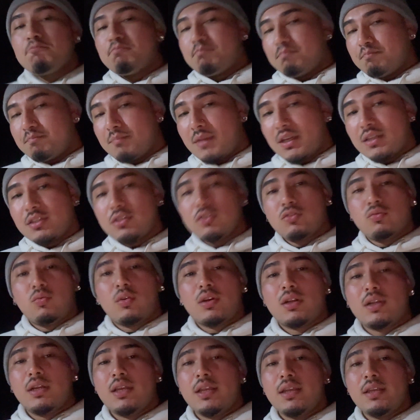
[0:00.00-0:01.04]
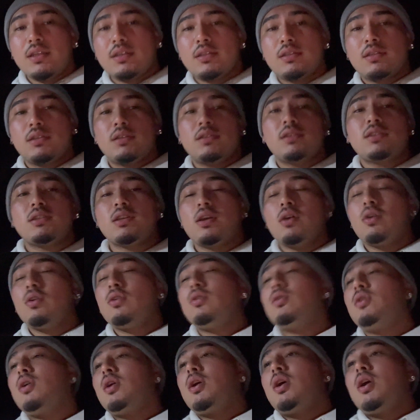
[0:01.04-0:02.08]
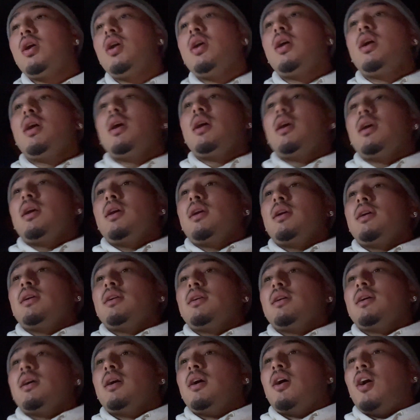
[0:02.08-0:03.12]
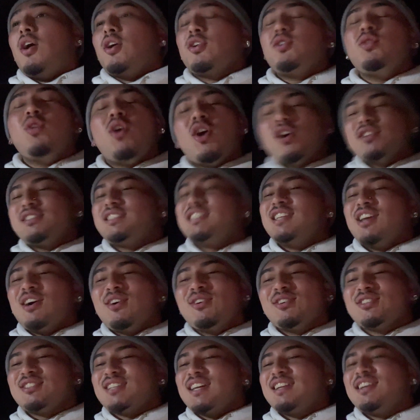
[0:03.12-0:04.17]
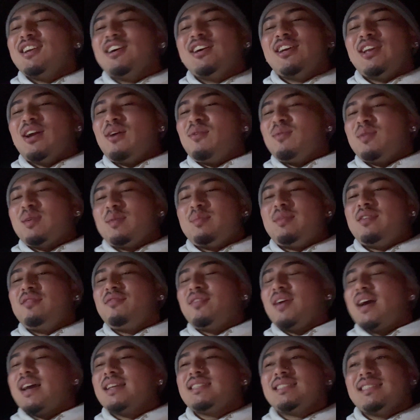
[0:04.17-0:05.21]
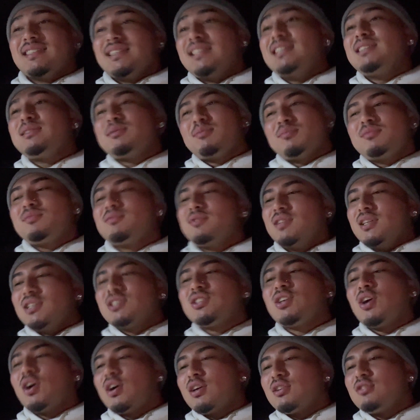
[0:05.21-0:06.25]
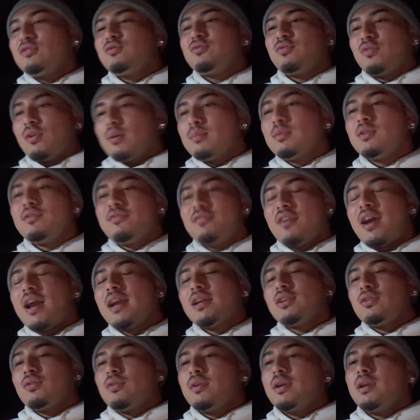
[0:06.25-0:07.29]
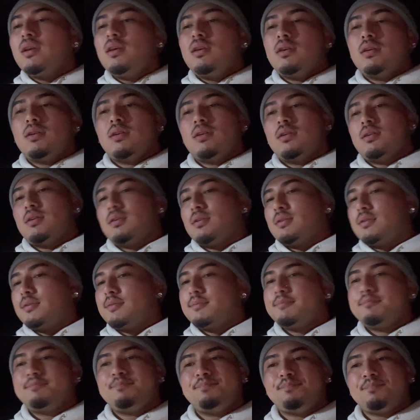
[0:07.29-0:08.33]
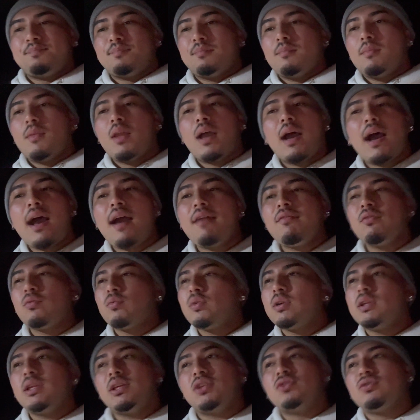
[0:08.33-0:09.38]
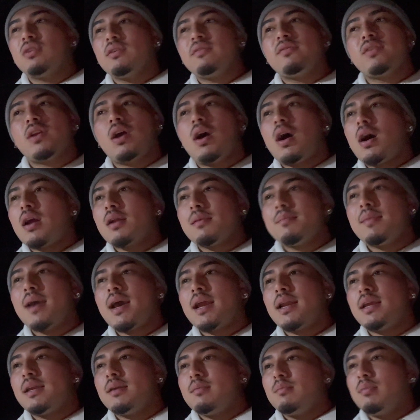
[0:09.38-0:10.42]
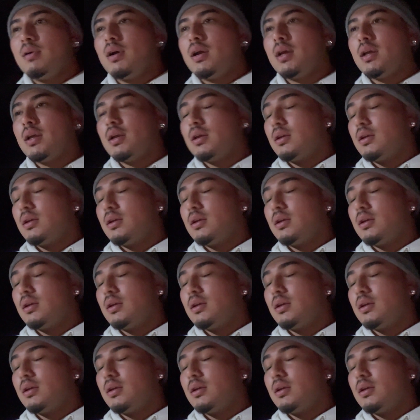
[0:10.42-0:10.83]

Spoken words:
That's just what it is. So all you RT owners, I know y'all want to be fast, and these cars from the factory, I haven't really driven an automatic, but